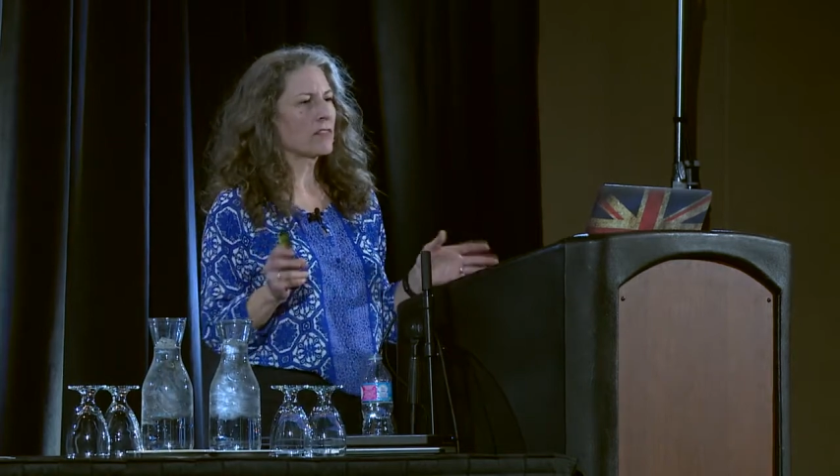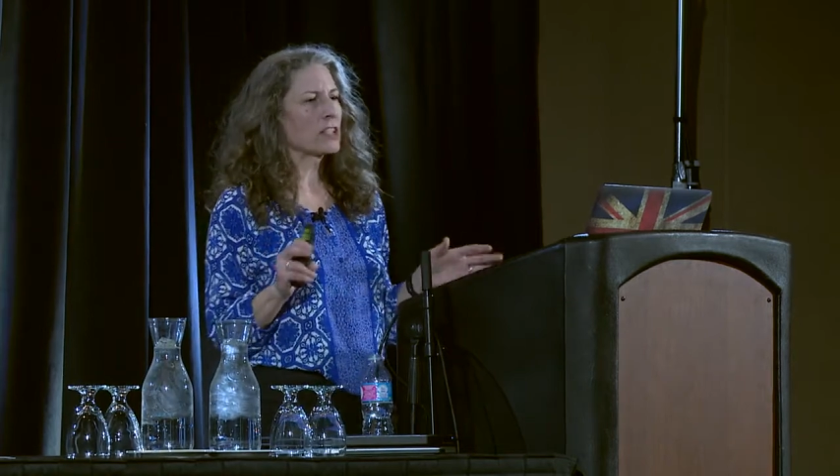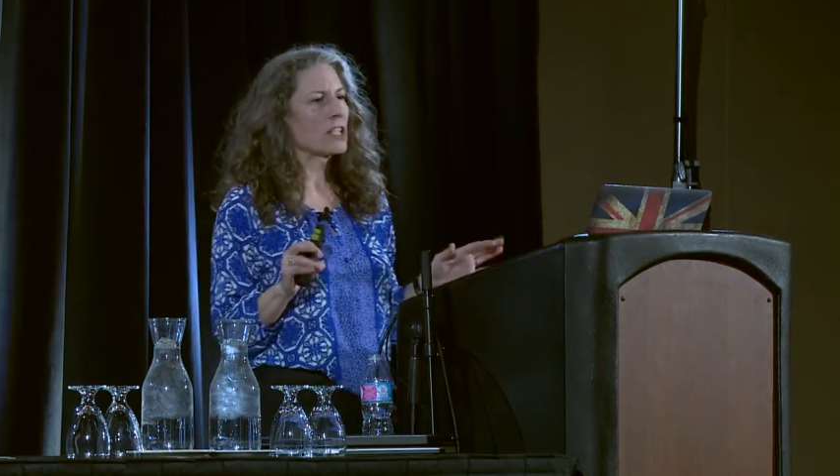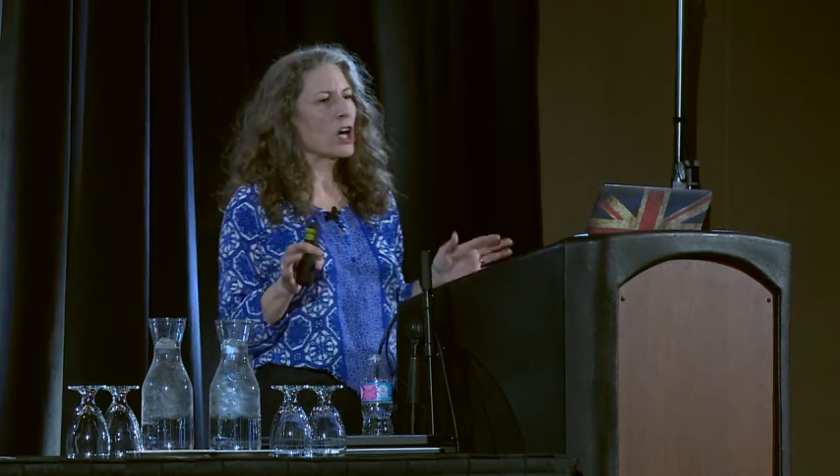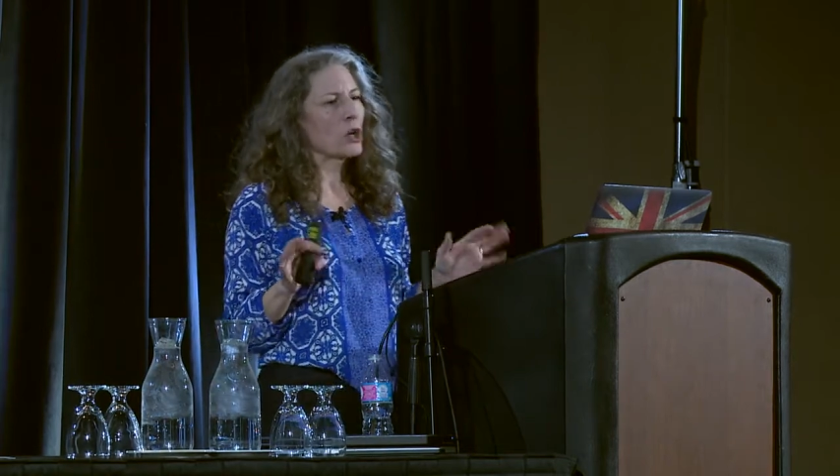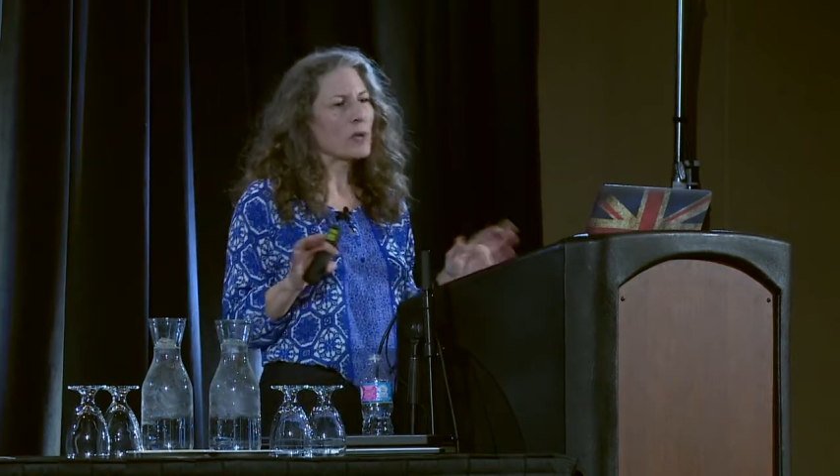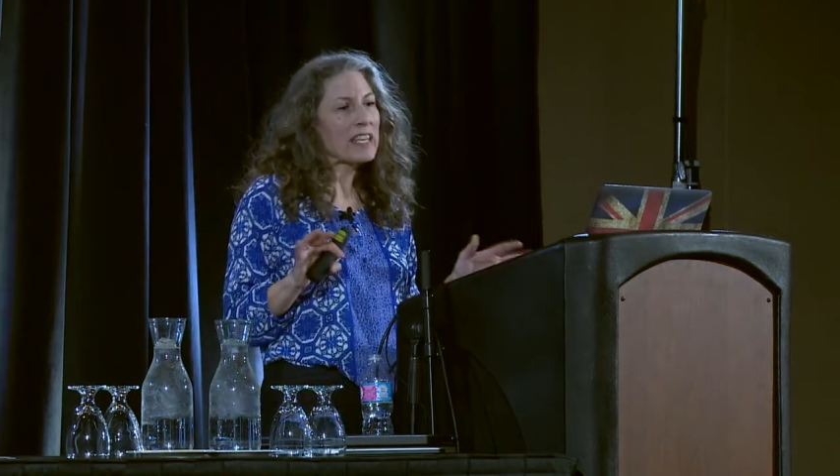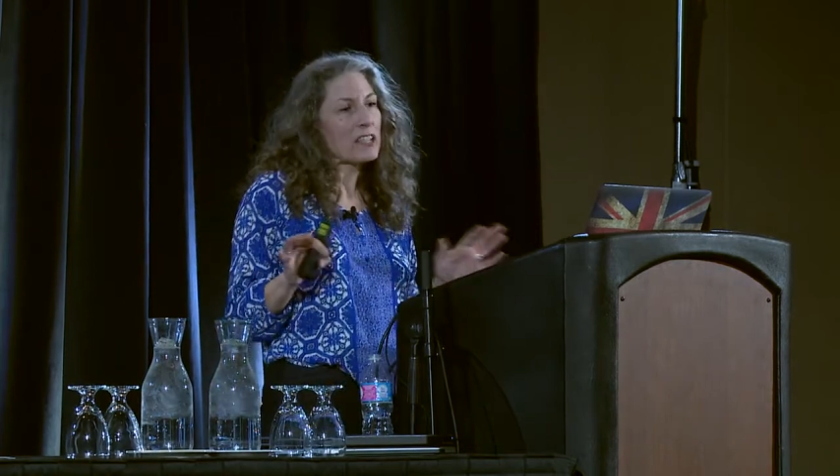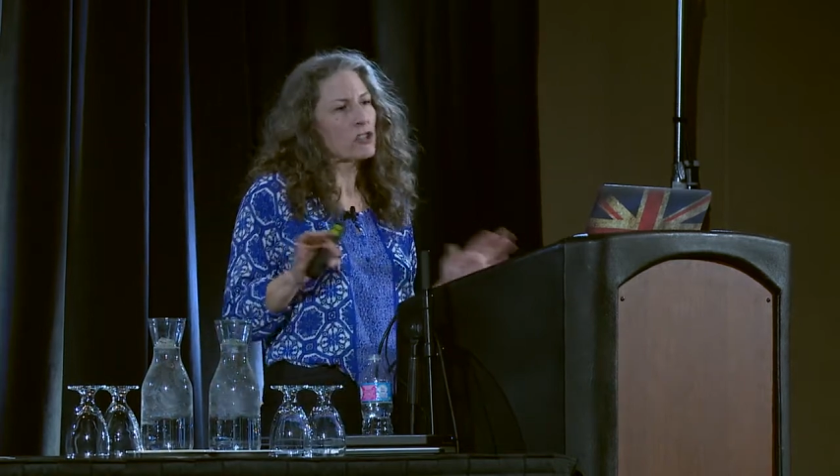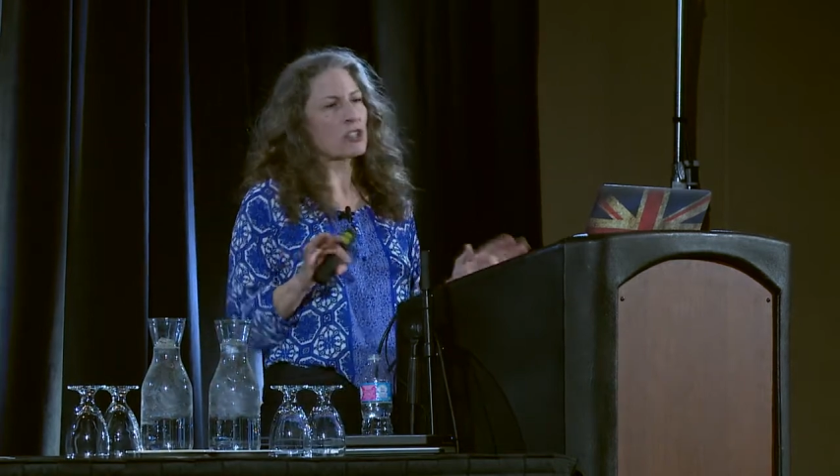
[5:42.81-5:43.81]

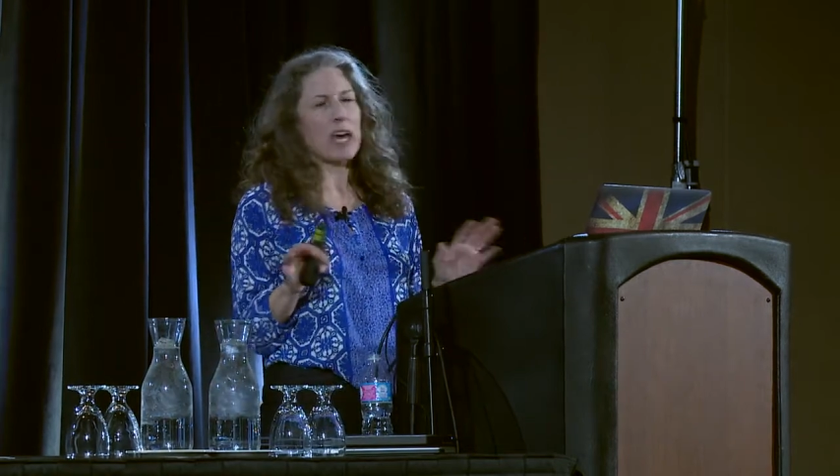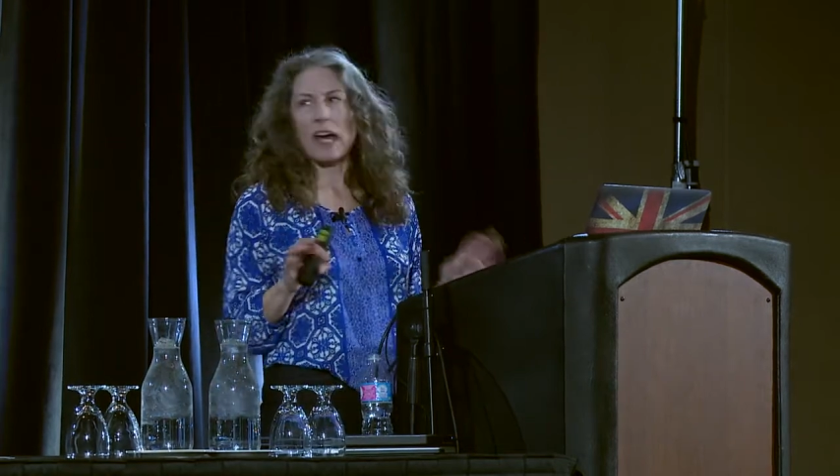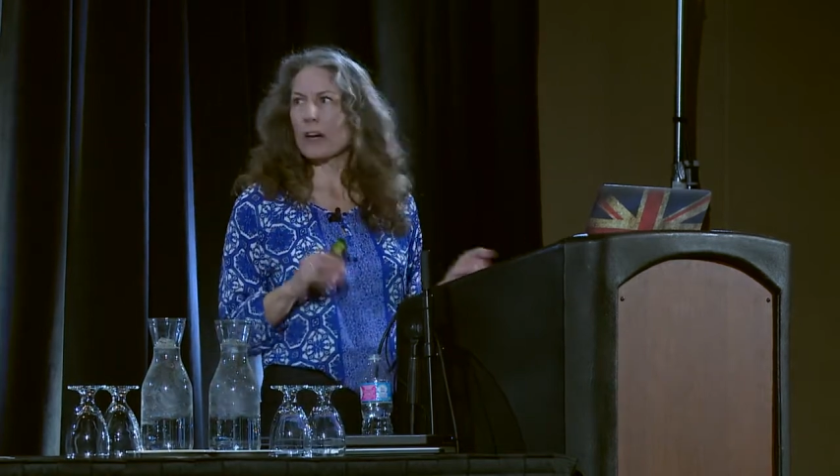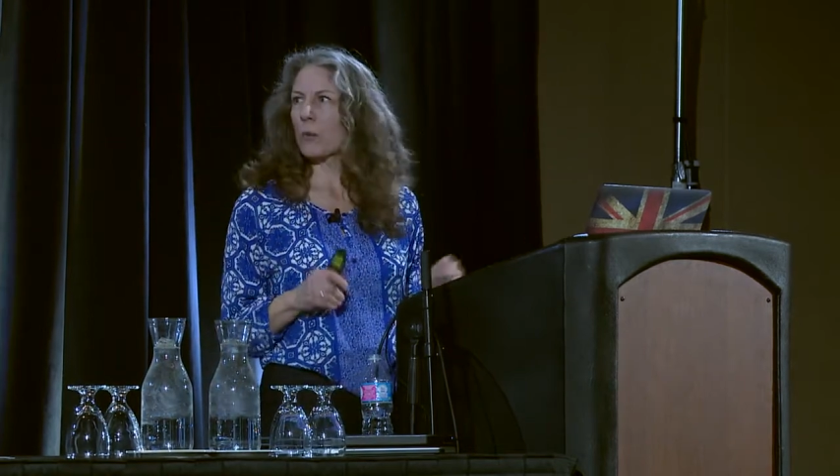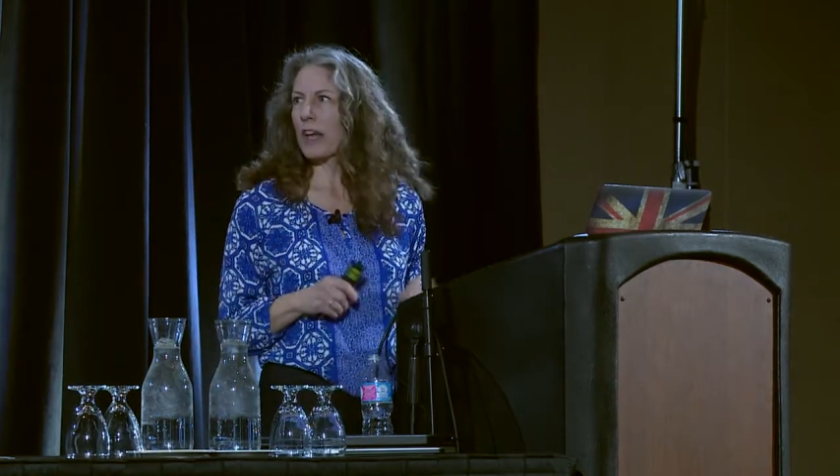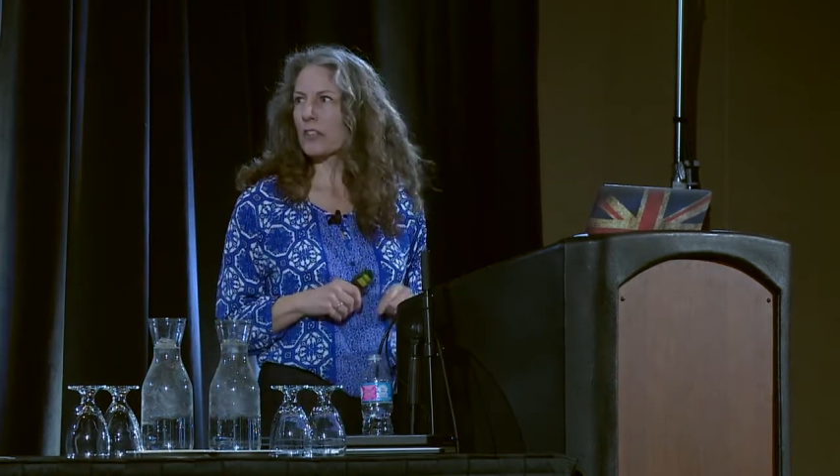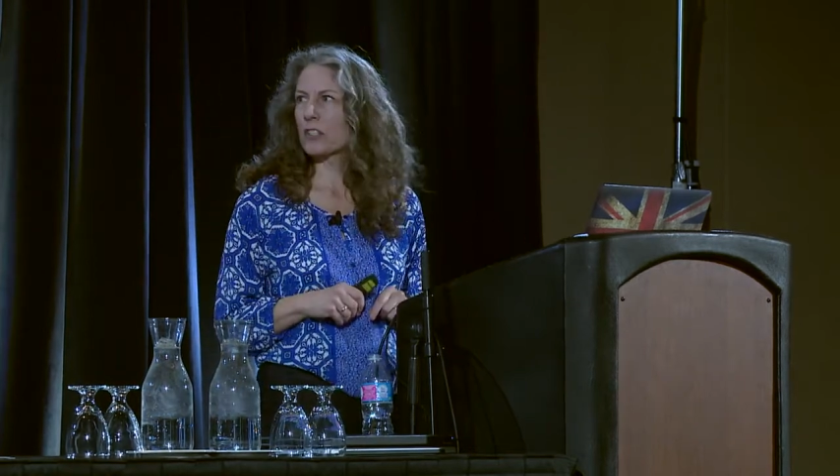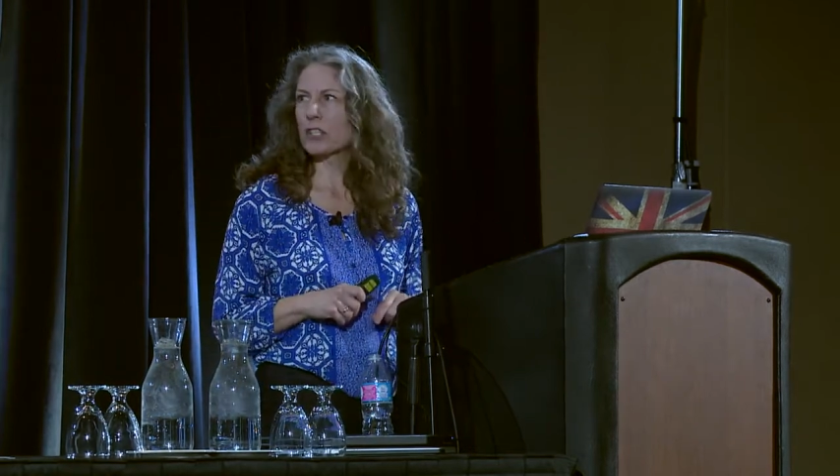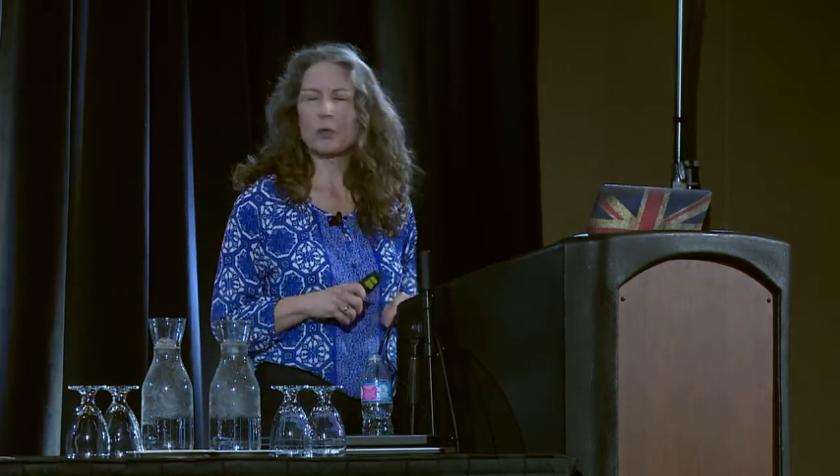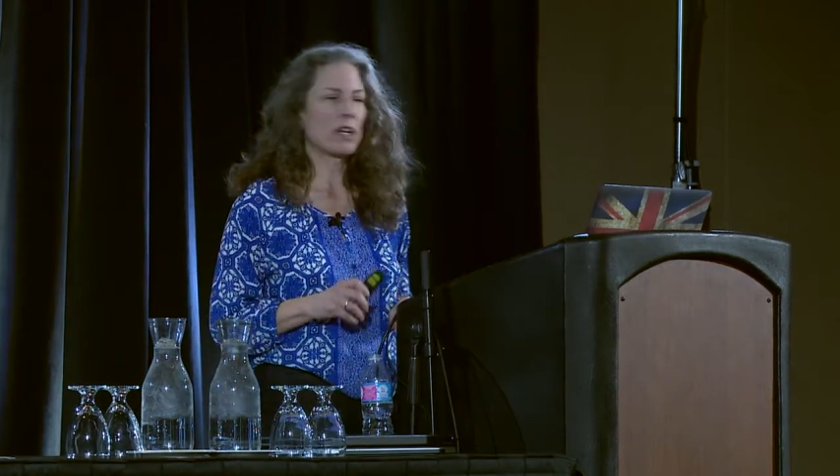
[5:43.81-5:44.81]
low-ish tech ways to do